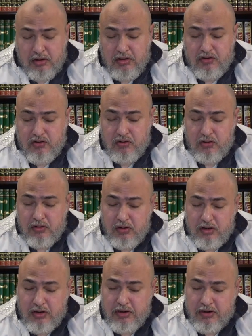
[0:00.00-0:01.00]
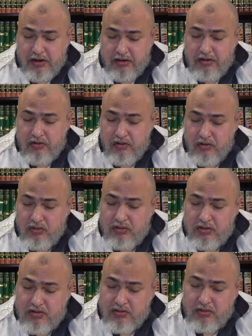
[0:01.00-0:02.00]
So again, note
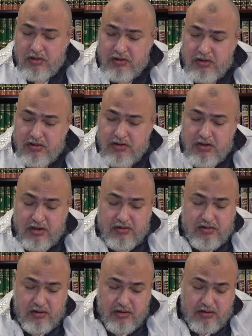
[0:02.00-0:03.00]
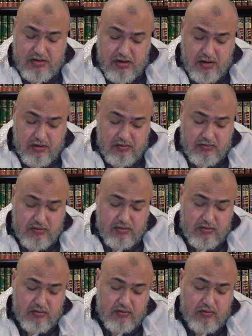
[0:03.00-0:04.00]
that Surah An-Nisa starts out
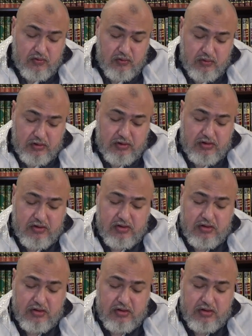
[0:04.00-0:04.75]
with